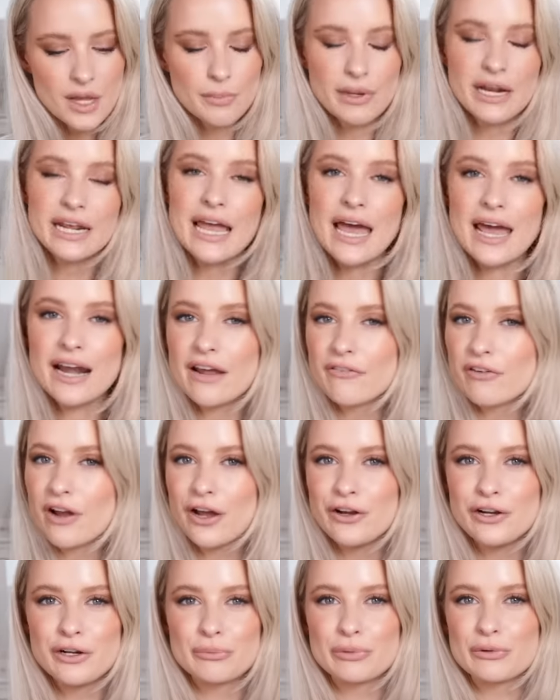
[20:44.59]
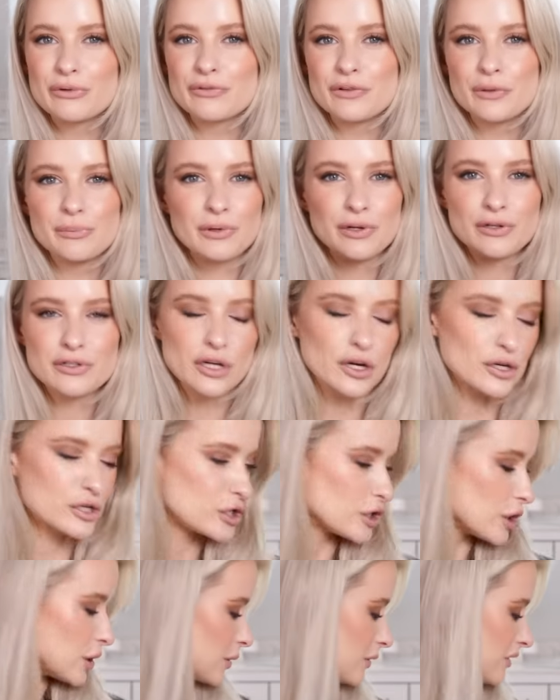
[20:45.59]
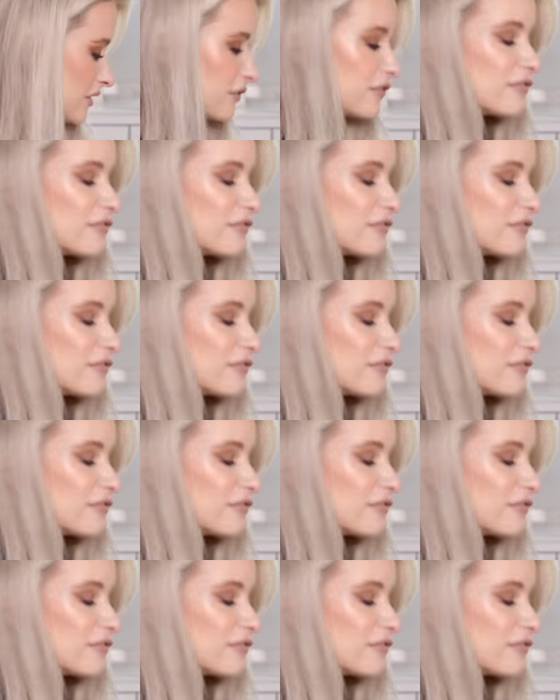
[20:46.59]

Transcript: But again, I've got a number of Louboutin shoes.